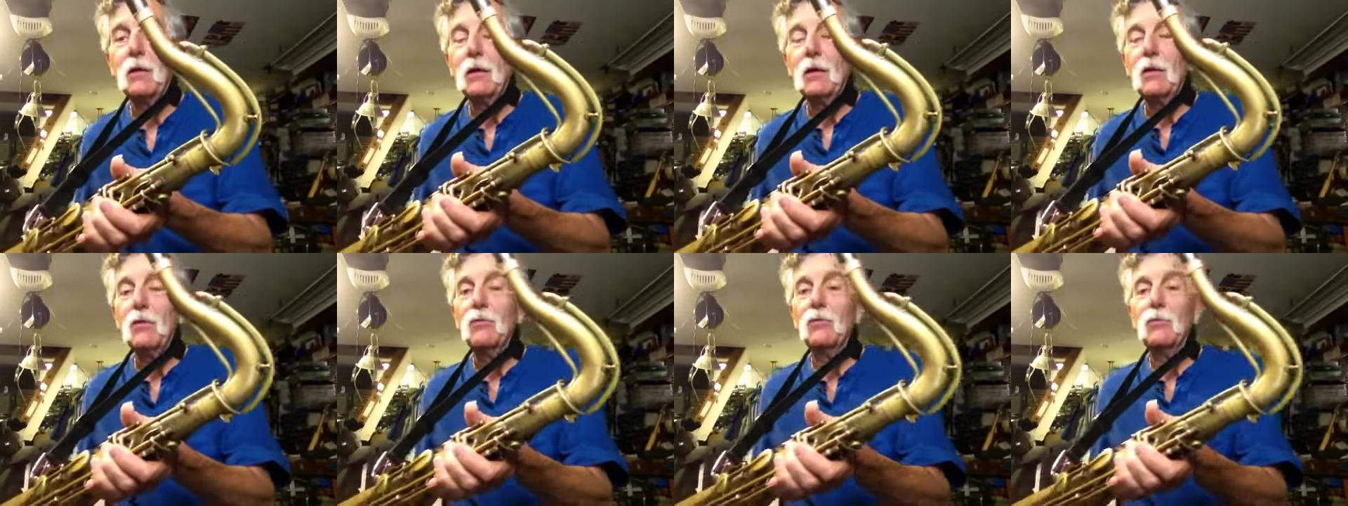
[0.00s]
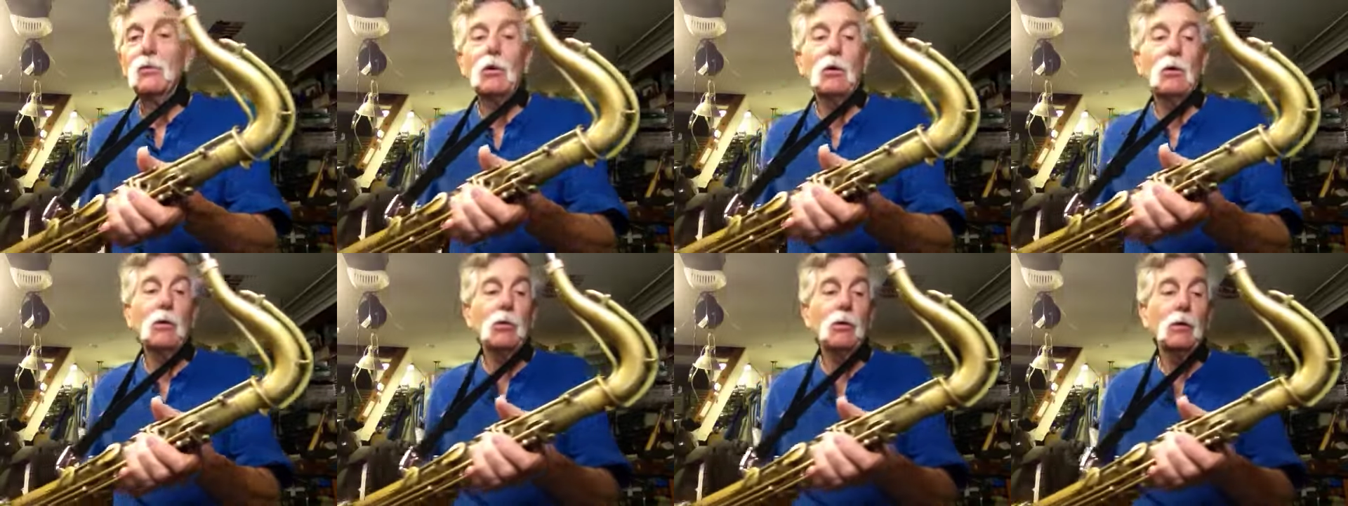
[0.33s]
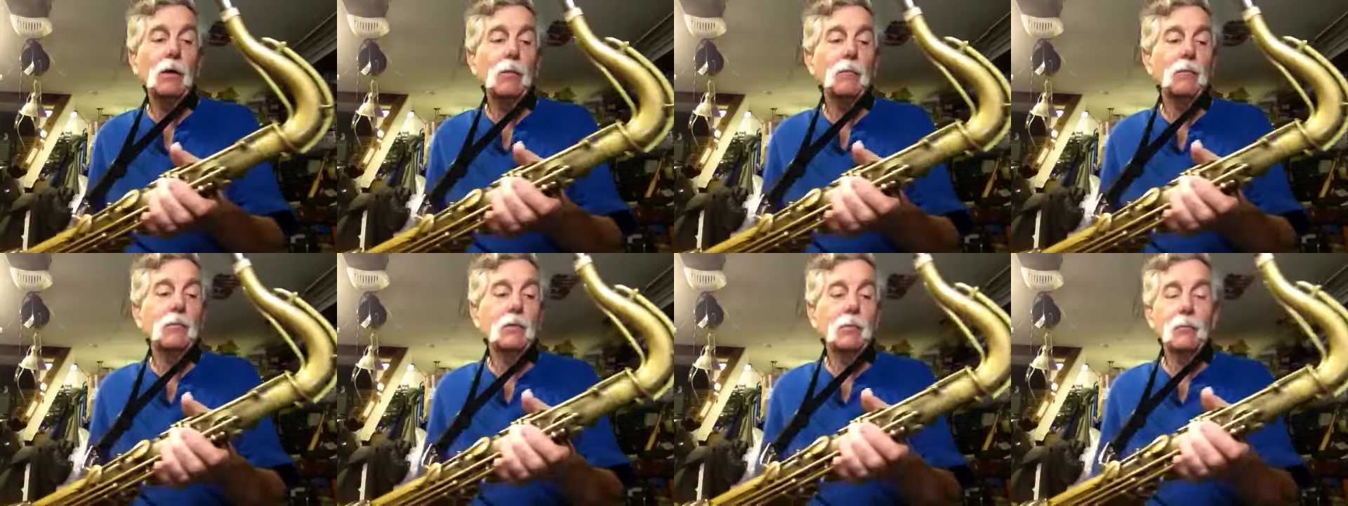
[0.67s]

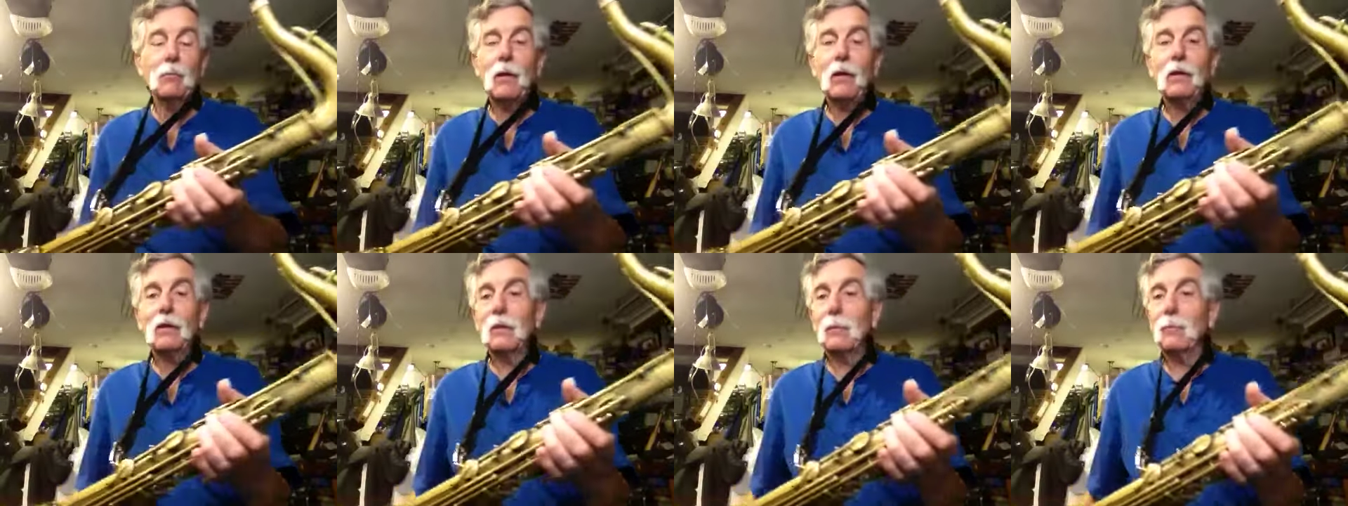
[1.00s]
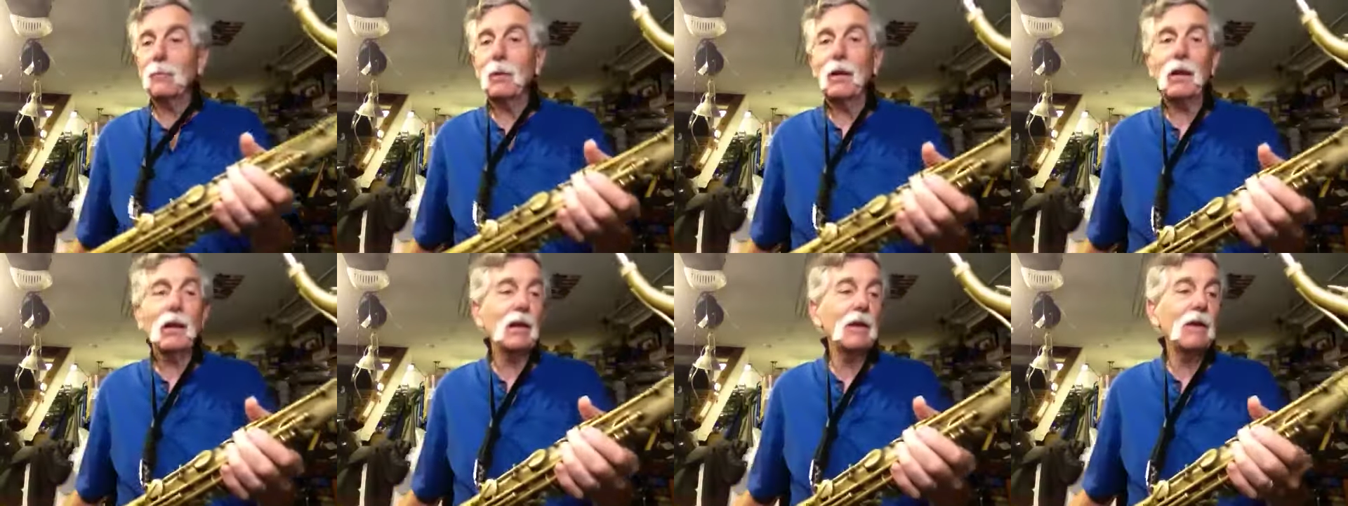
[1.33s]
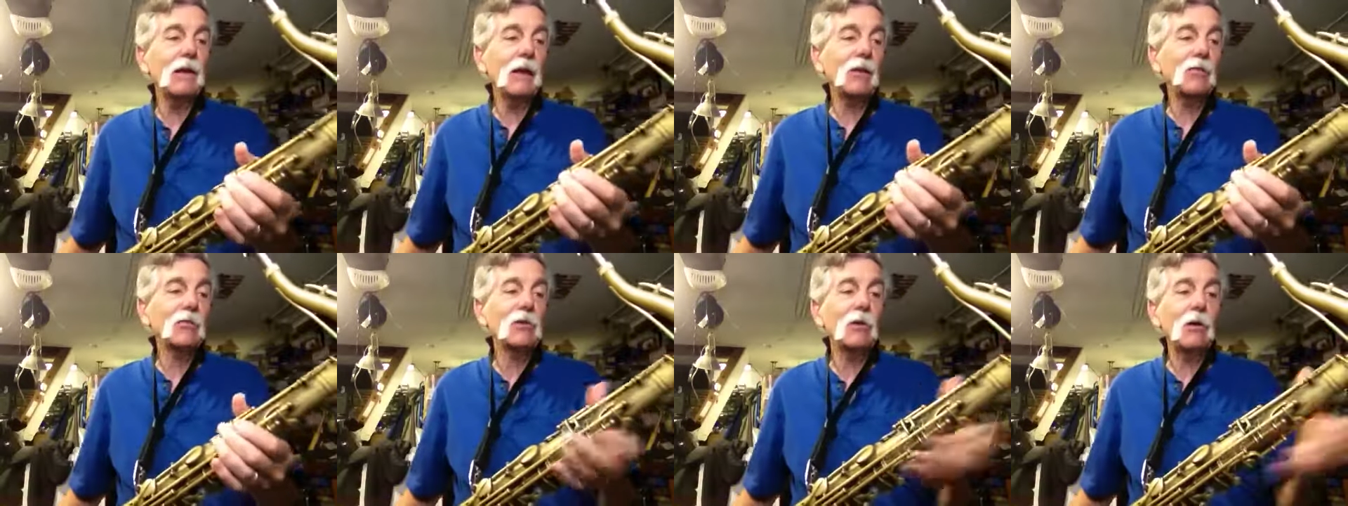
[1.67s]
So I get bent
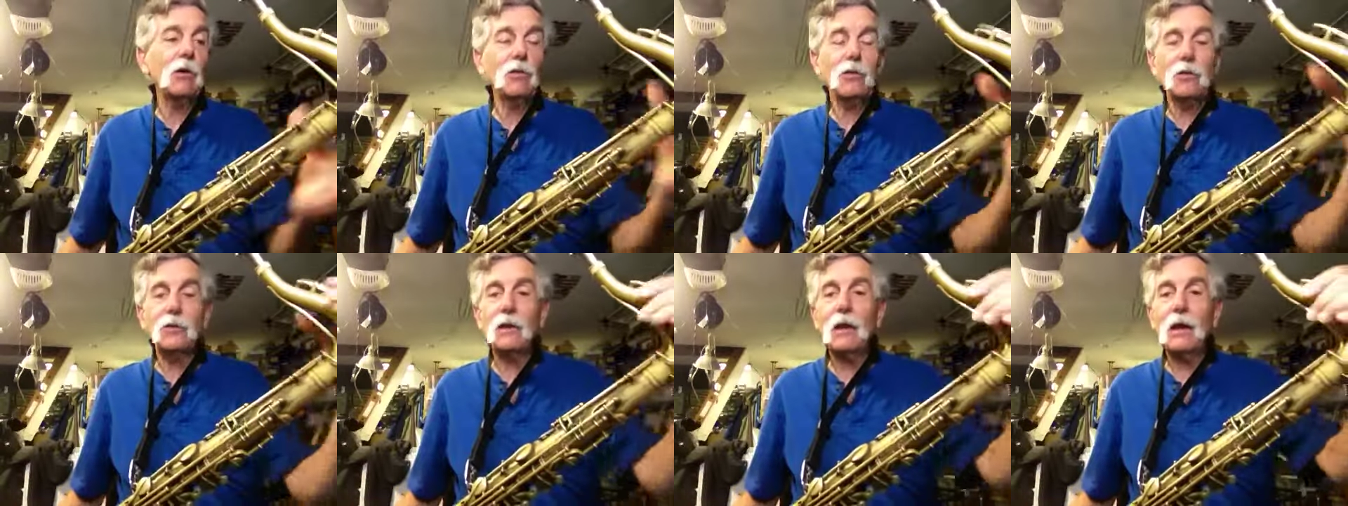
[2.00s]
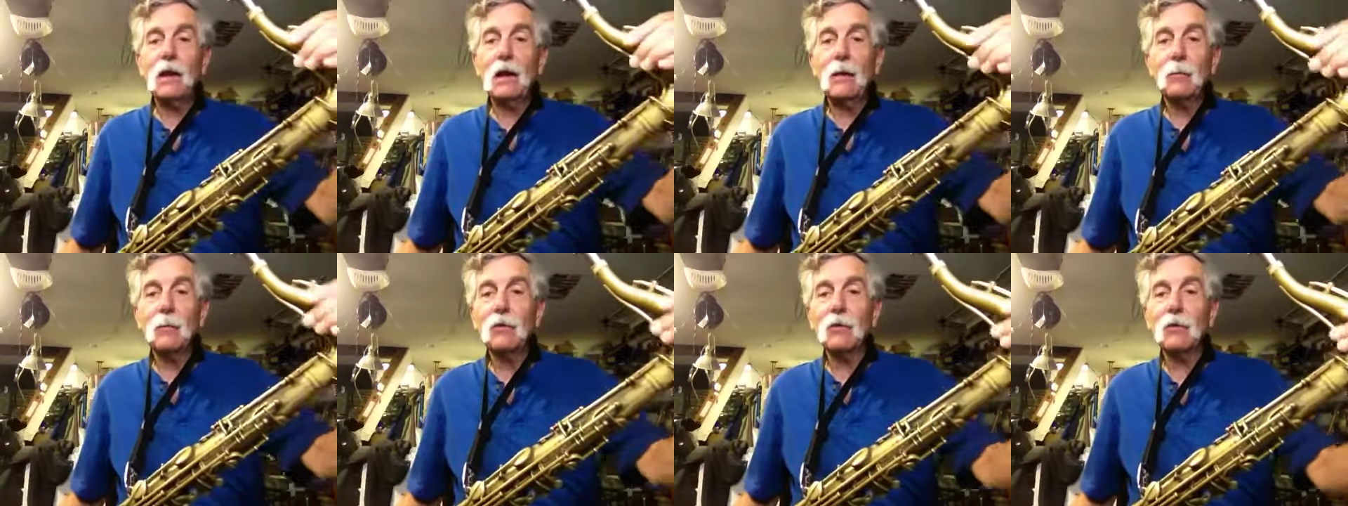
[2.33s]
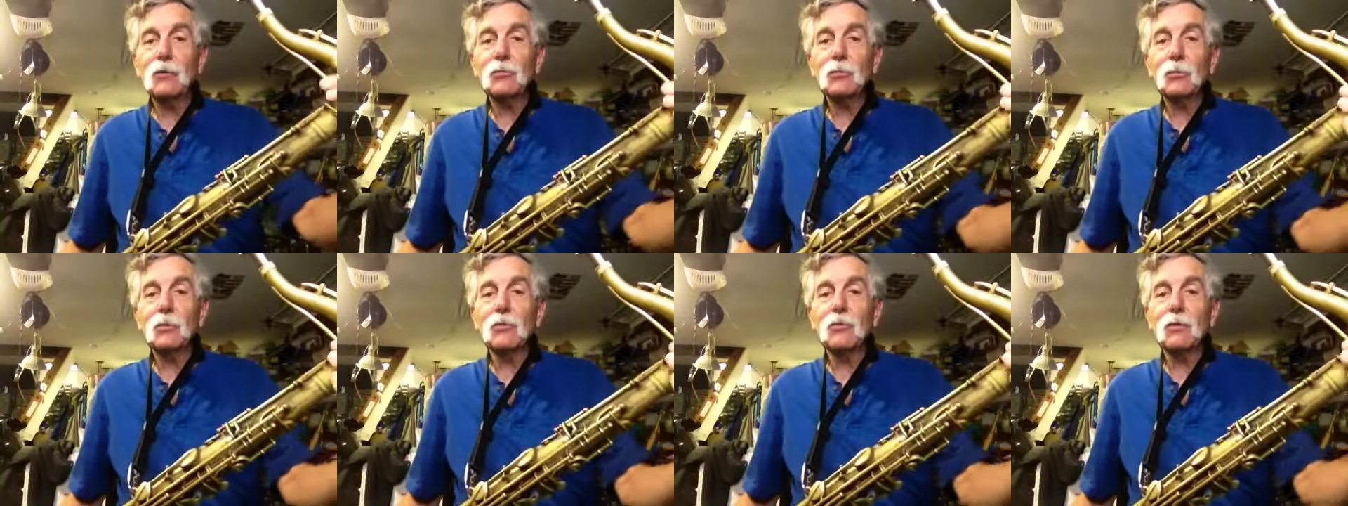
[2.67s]
necks all the time, and
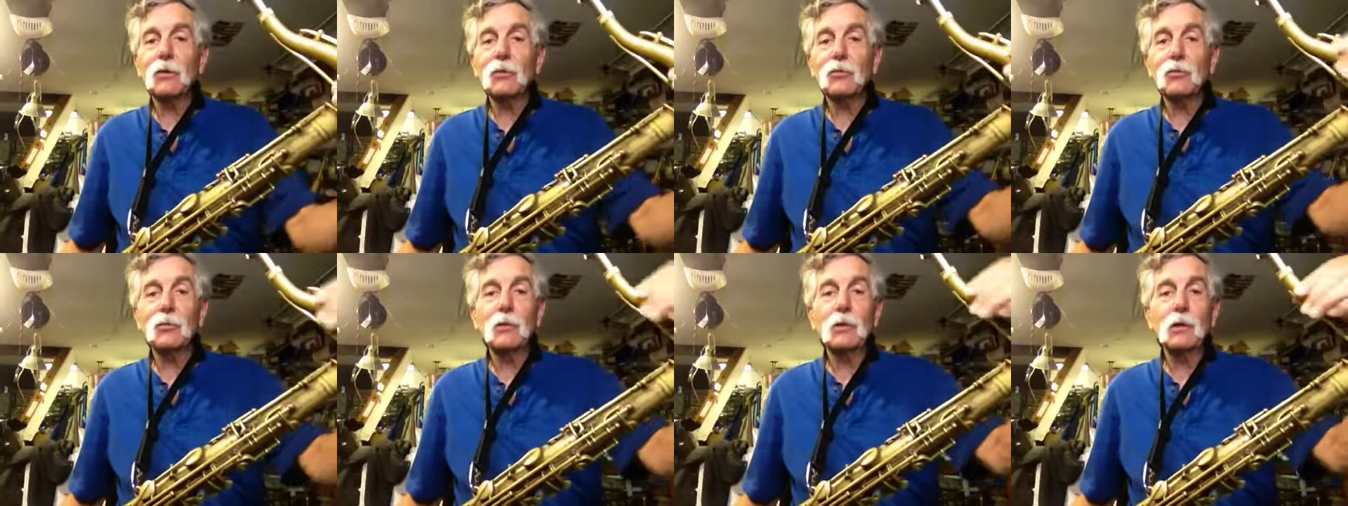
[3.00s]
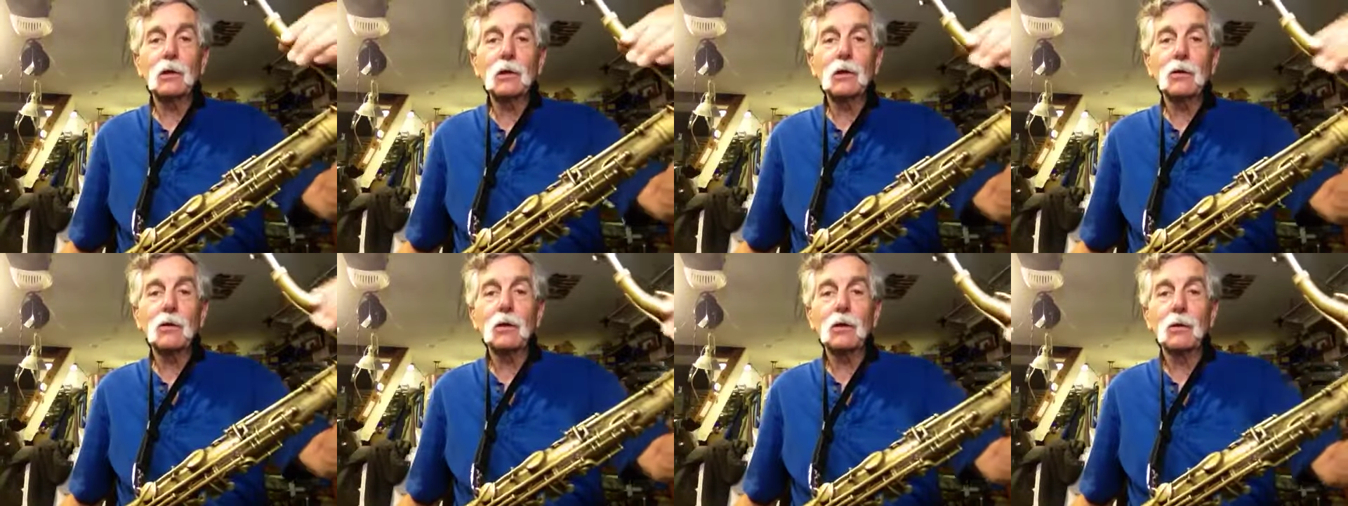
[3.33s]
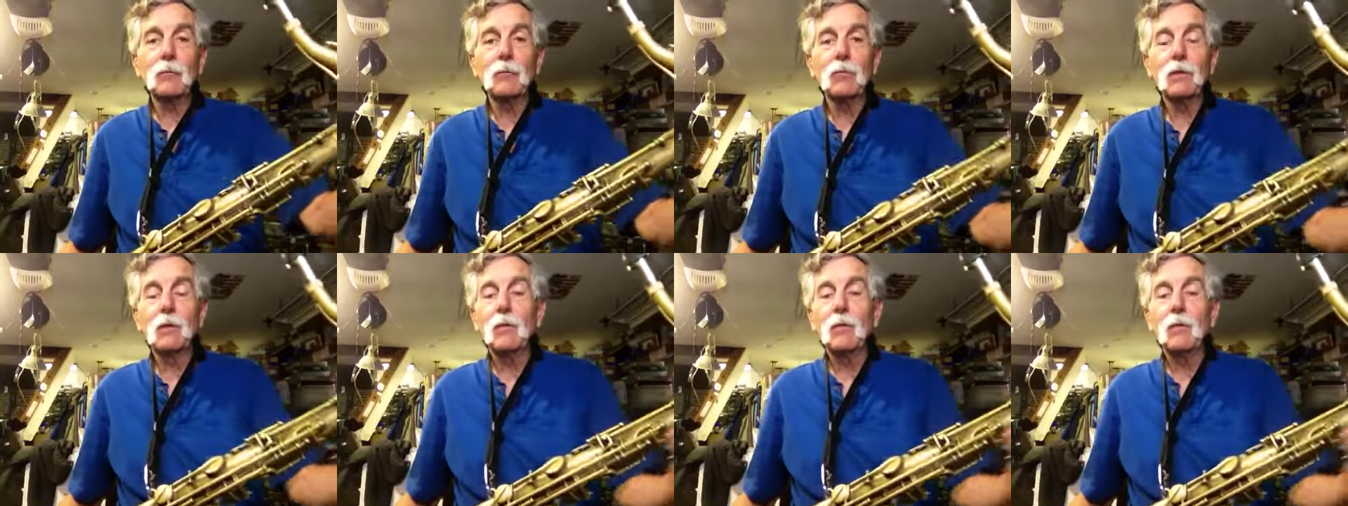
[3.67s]
this one feels really good.